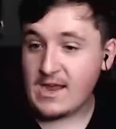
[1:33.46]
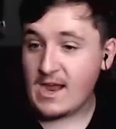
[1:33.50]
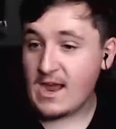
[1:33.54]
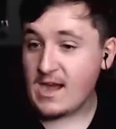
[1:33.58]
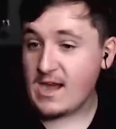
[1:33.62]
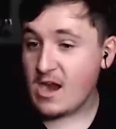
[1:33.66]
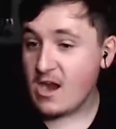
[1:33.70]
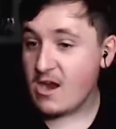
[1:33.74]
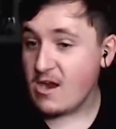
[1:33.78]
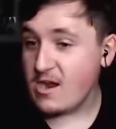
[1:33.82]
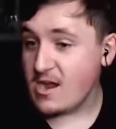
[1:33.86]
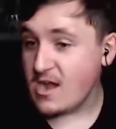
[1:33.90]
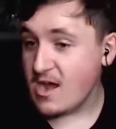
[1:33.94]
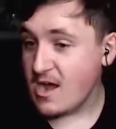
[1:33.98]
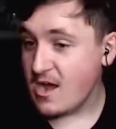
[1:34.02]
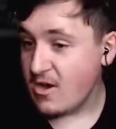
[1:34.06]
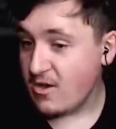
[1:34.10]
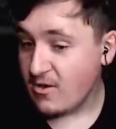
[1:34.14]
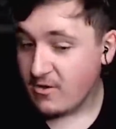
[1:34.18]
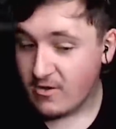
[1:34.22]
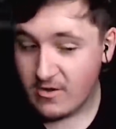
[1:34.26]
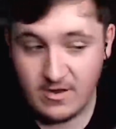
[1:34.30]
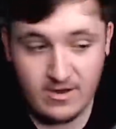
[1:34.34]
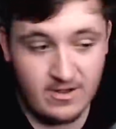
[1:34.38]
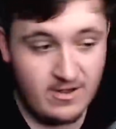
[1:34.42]
I can't hear
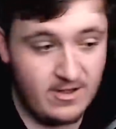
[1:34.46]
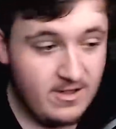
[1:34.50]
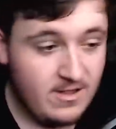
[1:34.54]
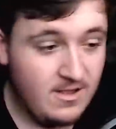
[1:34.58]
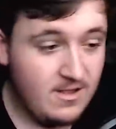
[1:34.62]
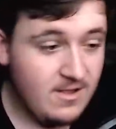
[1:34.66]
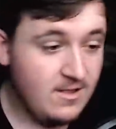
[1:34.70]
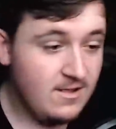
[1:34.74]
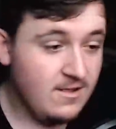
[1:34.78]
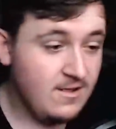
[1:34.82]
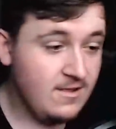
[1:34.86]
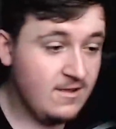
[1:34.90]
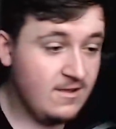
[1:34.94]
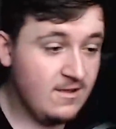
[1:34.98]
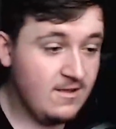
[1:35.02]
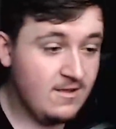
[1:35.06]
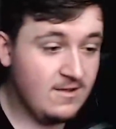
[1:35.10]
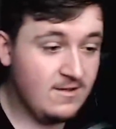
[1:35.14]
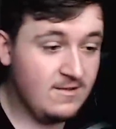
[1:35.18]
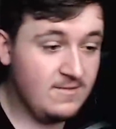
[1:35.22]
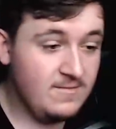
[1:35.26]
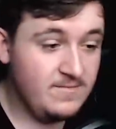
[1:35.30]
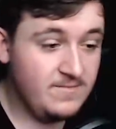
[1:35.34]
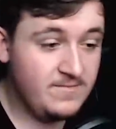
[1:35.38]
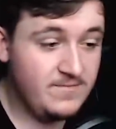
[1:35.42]
you.
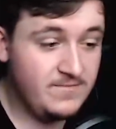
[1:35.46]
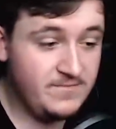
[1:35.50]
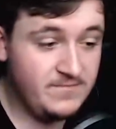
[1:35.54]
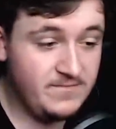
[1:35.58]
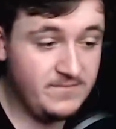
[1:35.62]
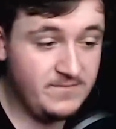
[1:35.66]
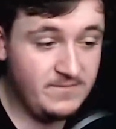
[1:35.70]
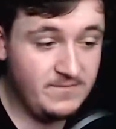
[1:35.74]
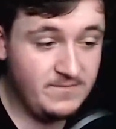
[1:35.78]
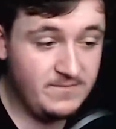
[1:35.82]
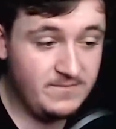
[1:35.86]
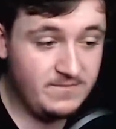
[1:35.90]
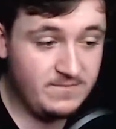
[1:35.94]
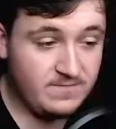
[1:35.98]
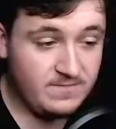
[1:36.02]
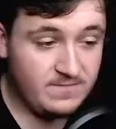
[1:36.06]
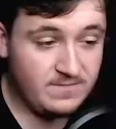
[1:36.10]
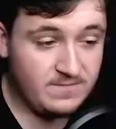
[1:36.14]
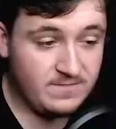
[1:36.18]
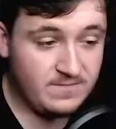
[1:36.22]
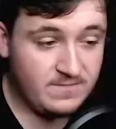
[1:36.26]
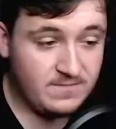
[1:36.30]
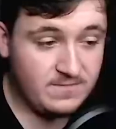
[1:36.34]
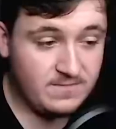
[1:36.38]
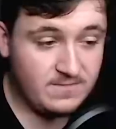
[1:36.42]
It's kind of a legal
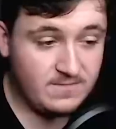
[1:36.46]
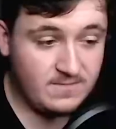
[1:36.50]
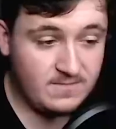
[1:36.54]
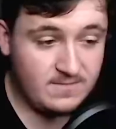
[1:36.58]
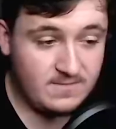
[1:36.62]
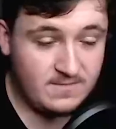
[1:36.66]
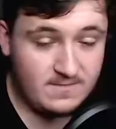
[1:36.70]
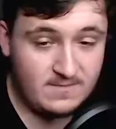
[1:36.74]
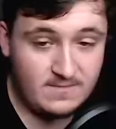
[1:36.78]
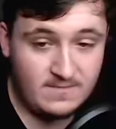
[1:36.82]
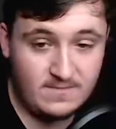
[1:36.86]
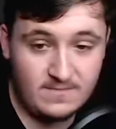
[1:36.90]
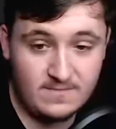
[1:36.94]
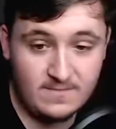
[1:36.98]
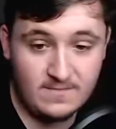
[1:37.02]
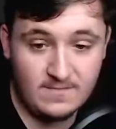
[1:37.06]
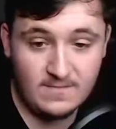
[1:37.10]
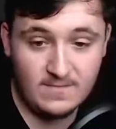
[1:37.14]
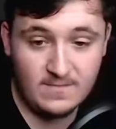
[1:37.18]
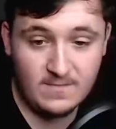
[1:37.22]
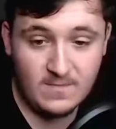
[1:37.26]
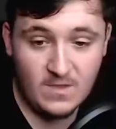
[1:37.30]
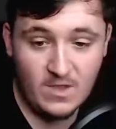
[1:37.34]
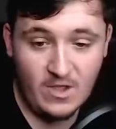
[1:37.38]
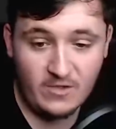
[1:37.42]
thing, you know.
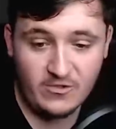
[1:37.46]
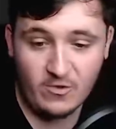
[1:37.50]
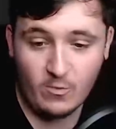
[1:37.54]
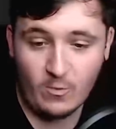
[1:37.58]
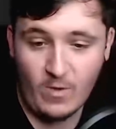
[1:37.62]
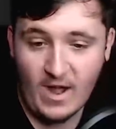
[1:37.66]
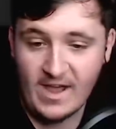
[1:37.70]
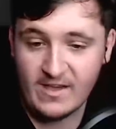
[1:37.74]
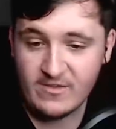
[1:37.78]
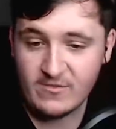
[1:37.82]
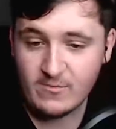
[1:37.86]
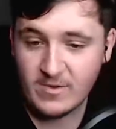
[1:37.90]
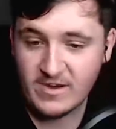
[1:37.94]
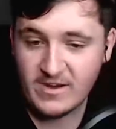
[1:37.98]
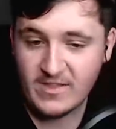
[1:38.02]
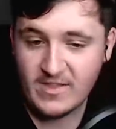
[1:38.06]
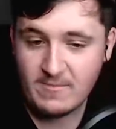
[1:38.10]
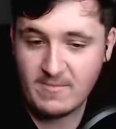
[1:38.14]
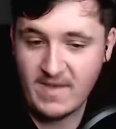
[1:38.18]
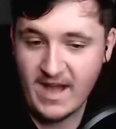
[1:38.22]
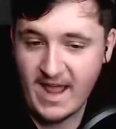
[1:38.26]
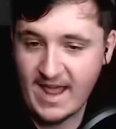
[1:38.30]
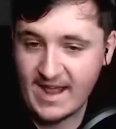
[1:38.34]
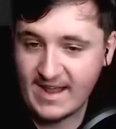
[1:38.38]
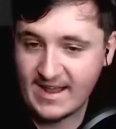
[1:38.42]
Also, why is one of
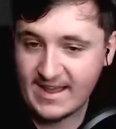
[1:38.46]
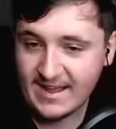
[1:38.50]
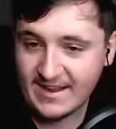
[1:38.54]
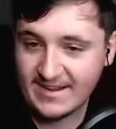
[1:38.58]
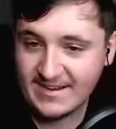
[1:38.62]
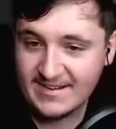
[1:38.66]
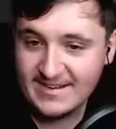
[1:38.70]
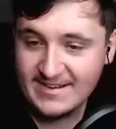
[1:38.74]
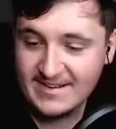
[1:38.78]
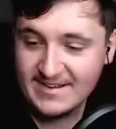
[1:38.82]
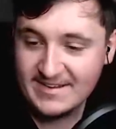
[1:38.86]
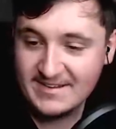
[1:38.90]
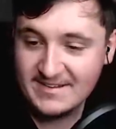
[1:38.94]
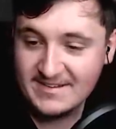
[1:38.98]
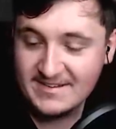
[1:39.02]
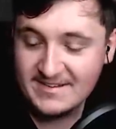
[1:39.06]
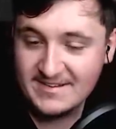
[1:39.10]
them naked?